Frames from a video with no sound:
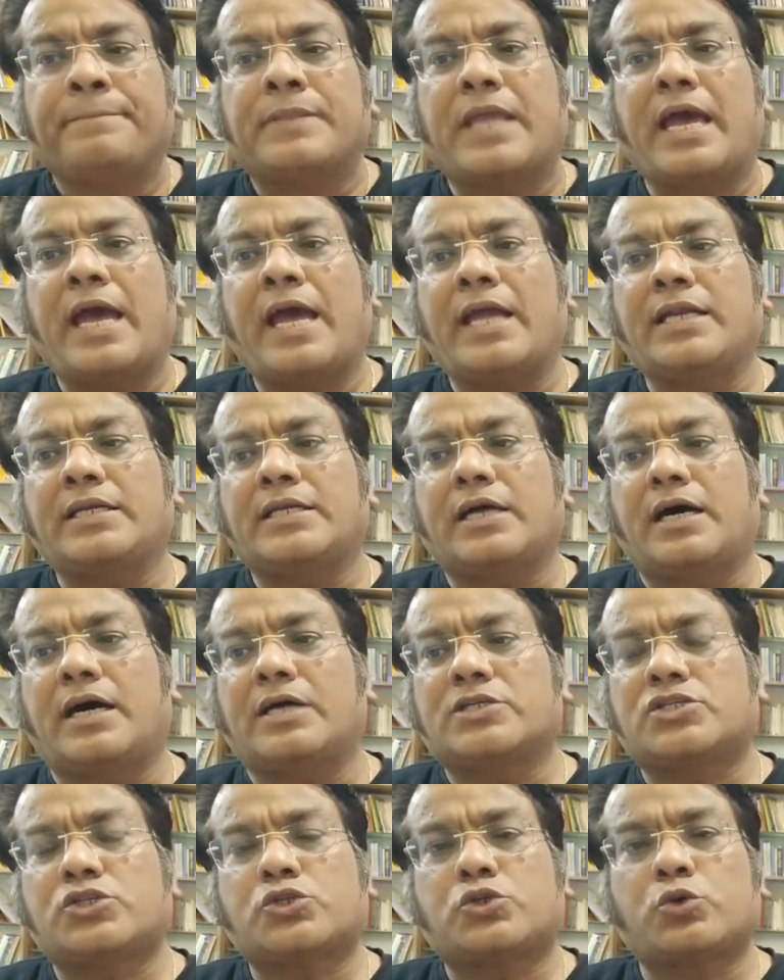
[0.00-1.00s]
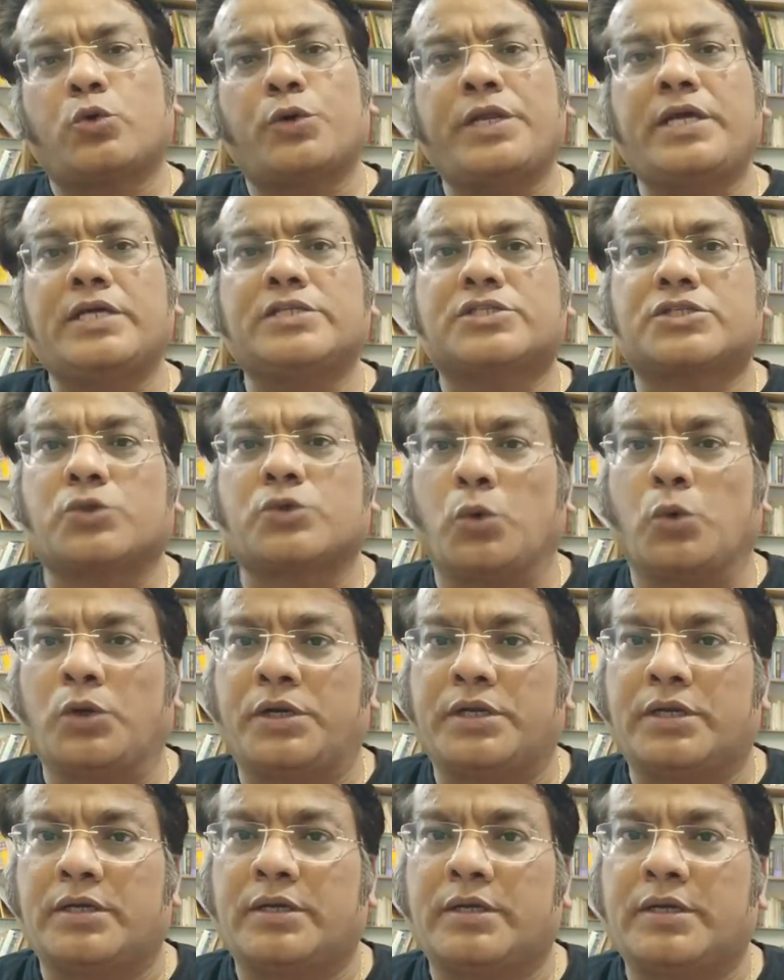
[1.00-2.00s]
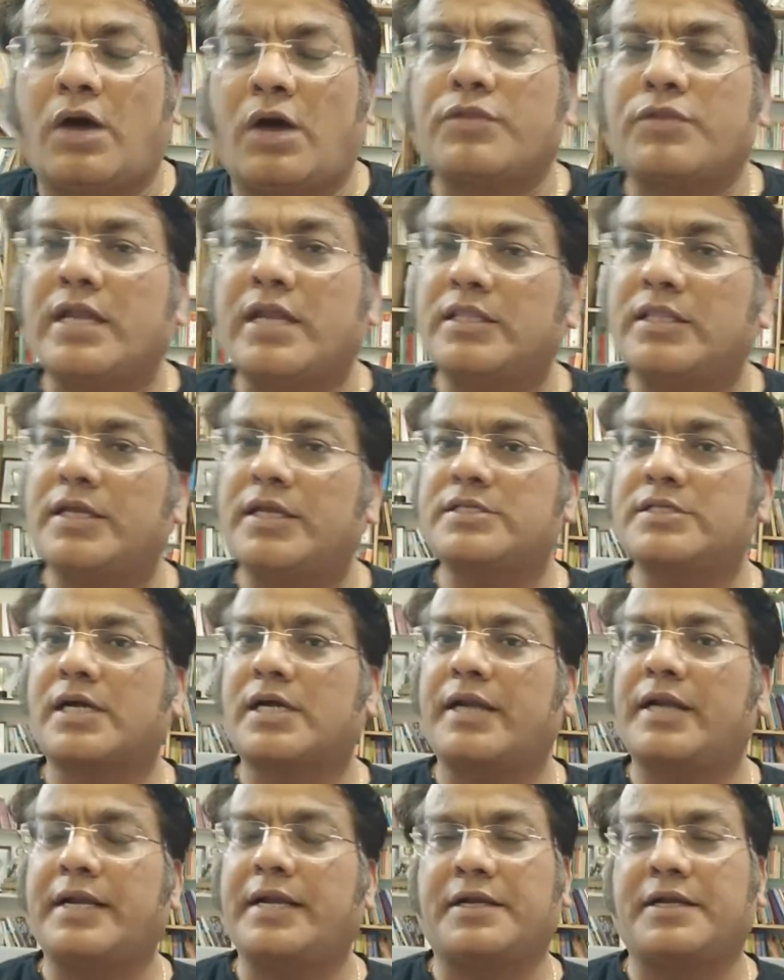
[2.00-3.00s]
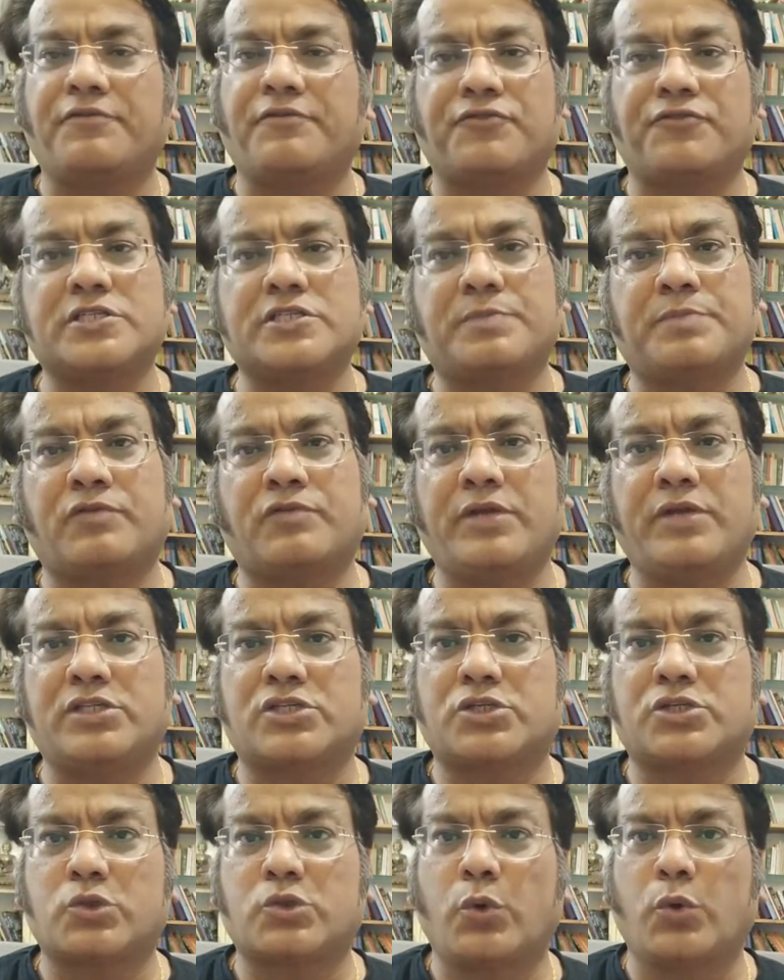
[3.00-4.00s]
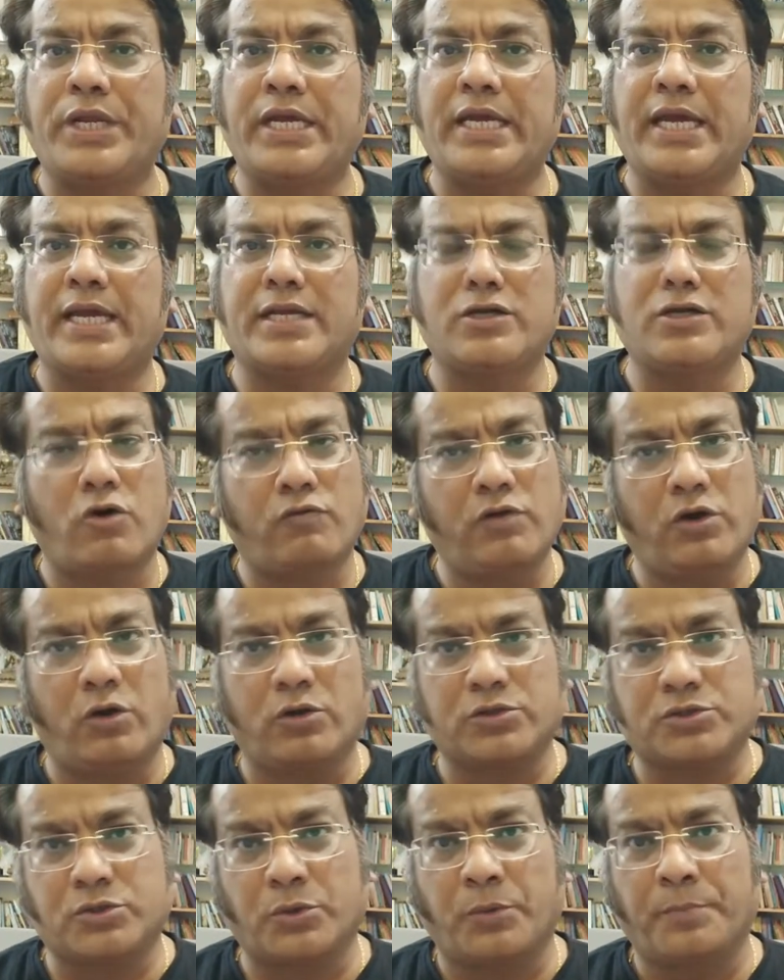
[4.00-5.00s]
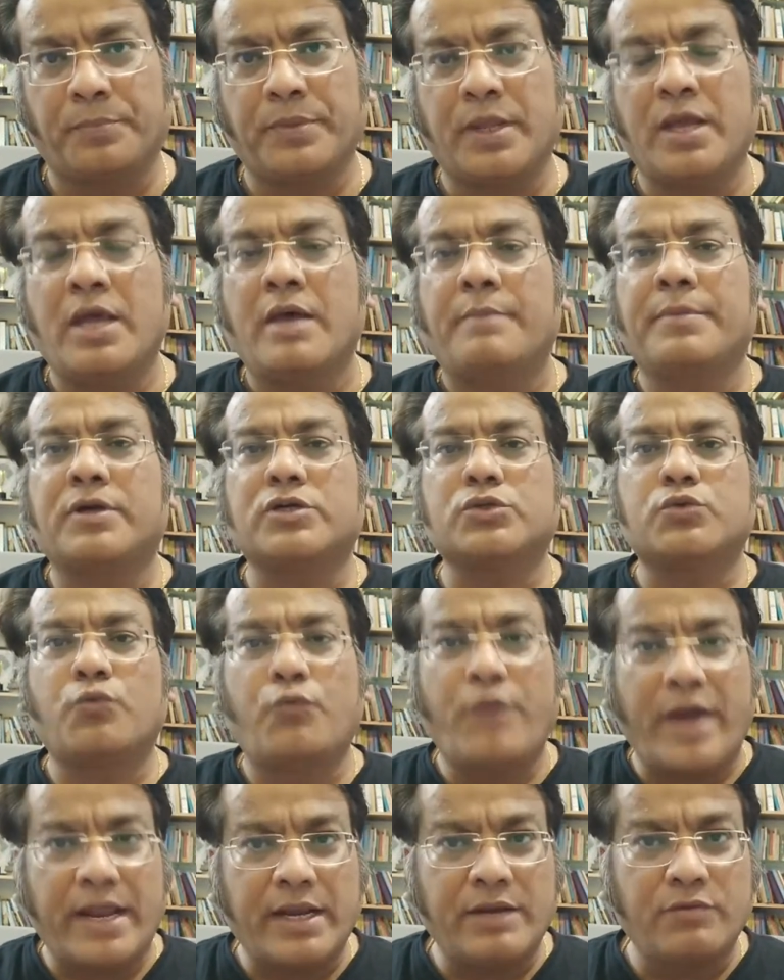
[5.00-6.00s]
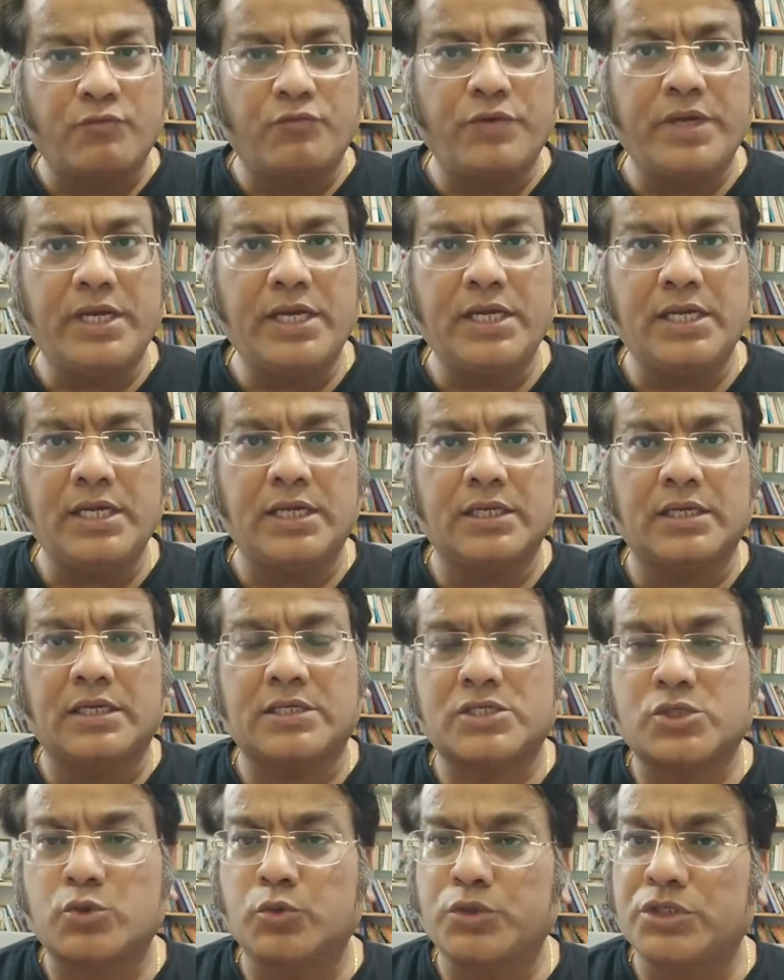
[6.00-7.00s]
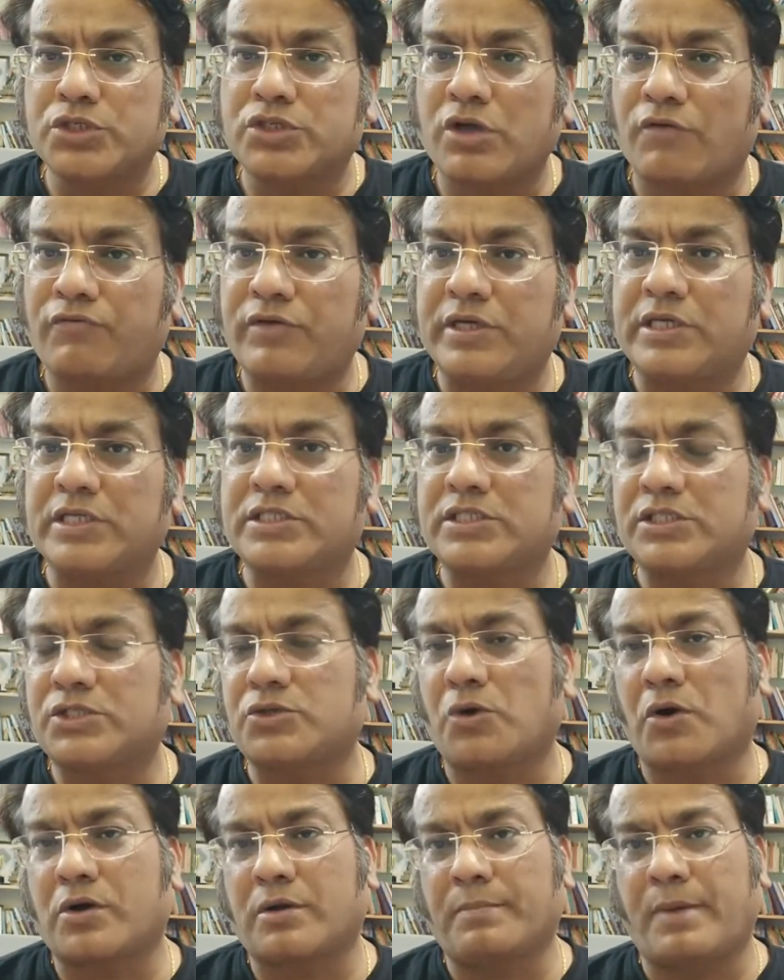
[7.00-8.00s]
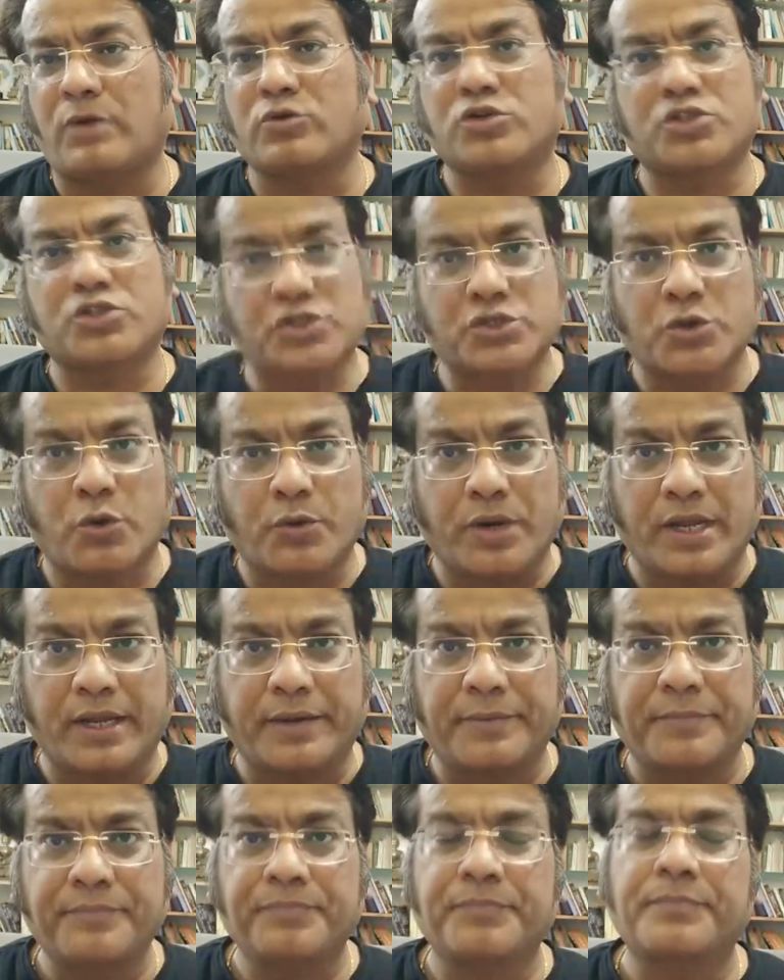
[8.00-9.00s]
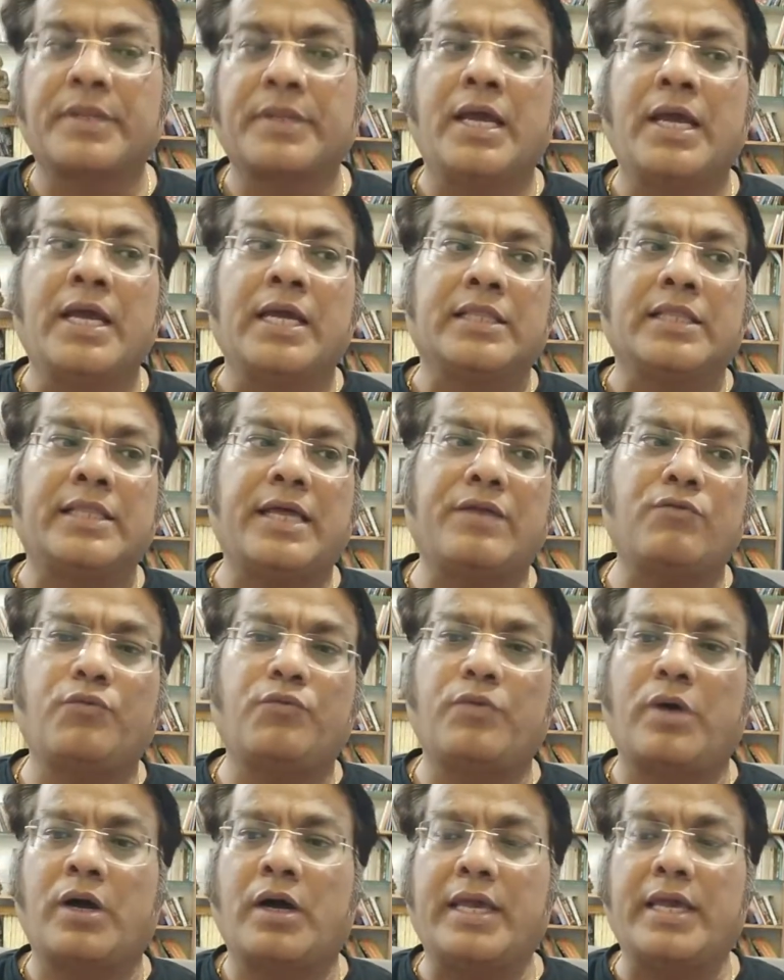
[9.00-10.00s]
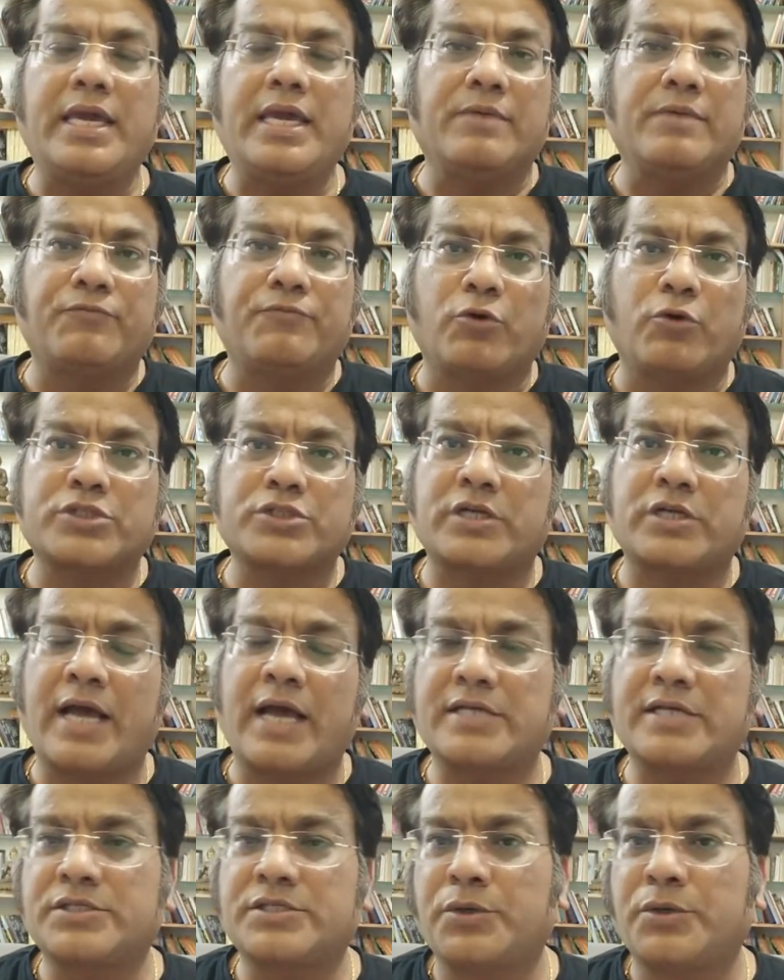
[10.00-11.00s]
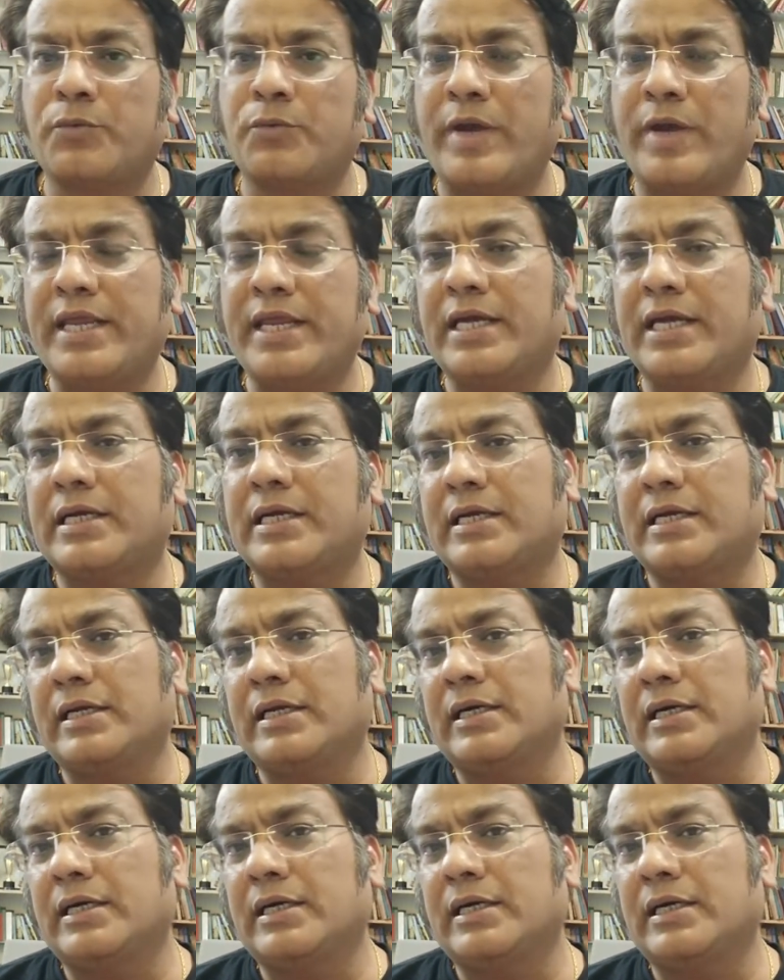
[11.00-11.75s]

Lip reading: and a story is told. Now then, there is a great difference between story and novel also, because when we students of literature talk about story, then E.M. Forster has very